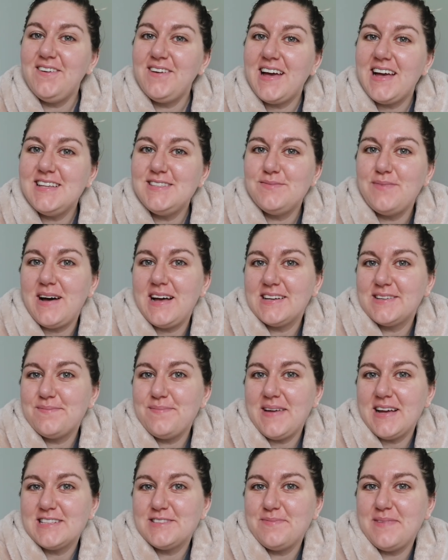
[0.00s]
guys, welcome
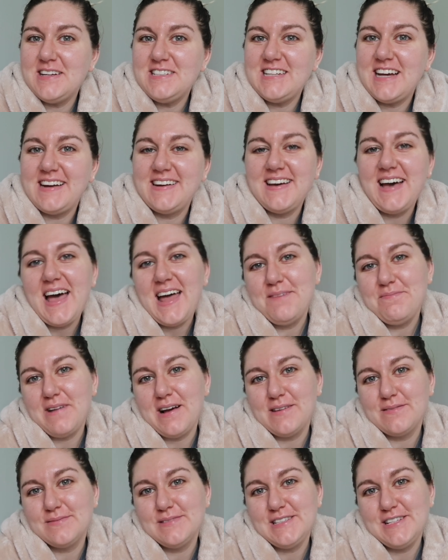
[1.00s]
back to my channel and
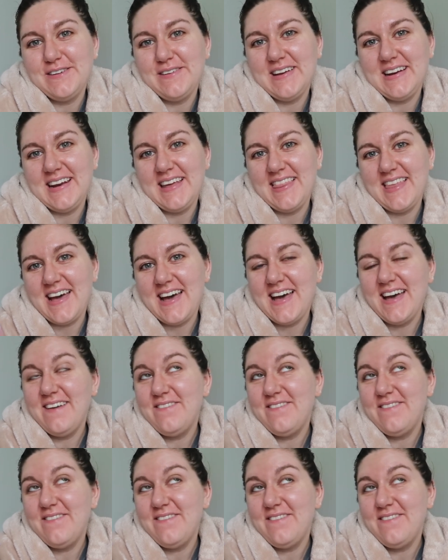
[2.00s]
welcome to another